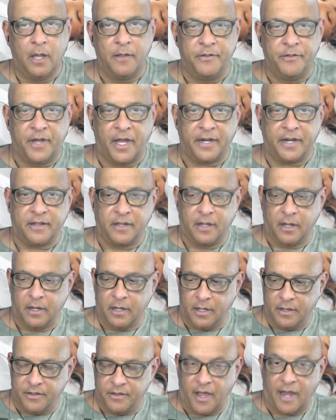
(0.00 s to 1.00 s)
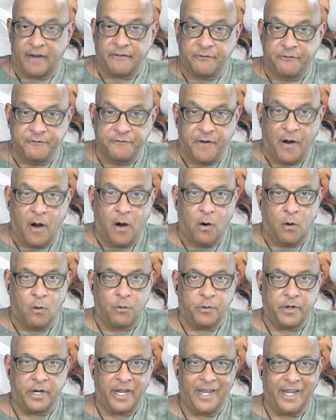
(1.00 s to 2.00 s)
that that
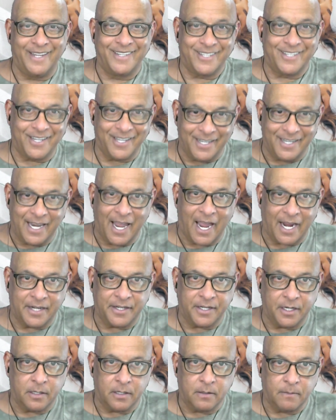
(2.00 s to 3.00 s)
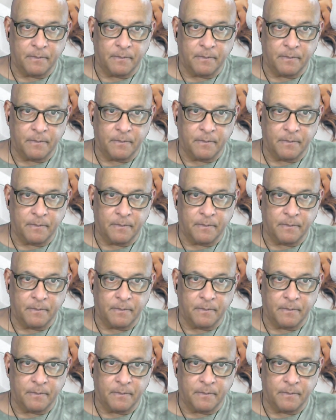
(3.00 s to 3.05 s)
phone is connected,